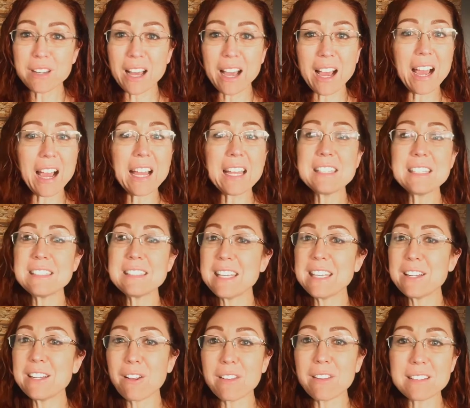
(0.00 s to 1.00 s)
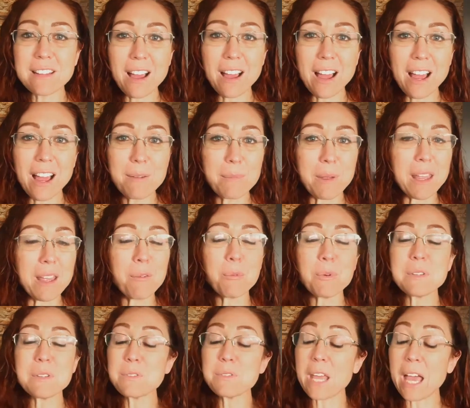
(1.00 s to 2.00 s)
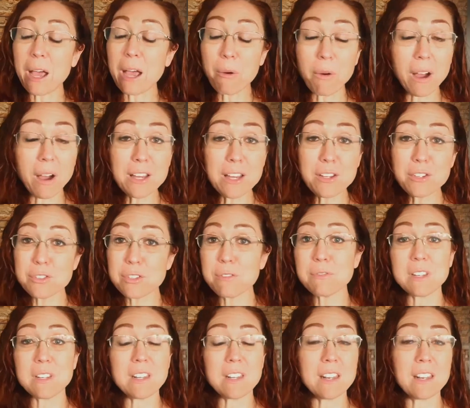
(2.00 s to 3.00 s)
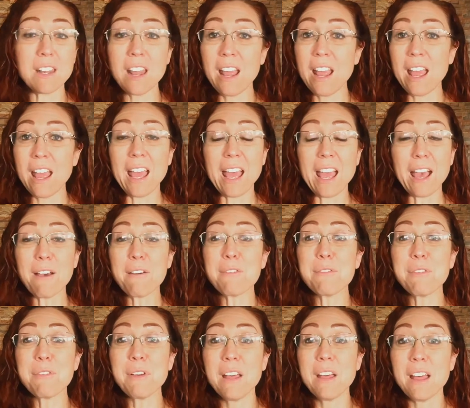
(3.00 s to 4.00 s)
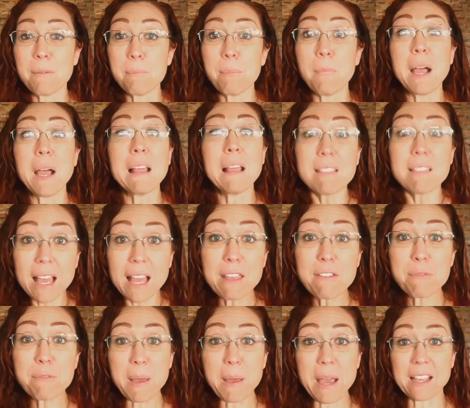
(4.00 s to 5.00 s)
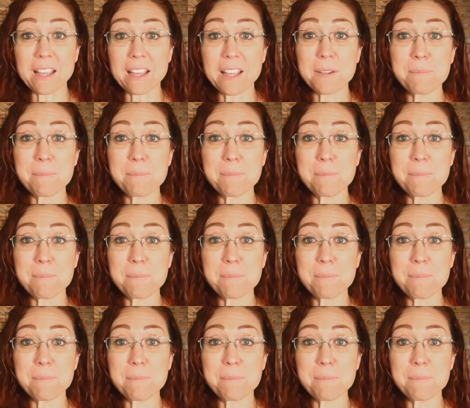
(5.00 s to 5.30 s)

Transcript: I see it all the time. It was how I shifted and have my life back.